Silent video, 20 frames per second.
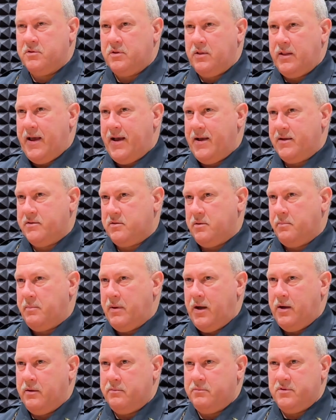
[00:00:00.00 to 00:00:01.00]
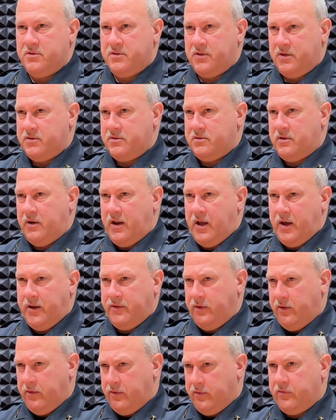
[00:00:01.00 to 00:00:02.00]
last about 6 to 9
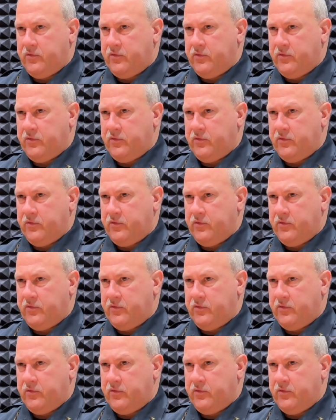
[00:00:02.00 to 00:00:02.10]
years.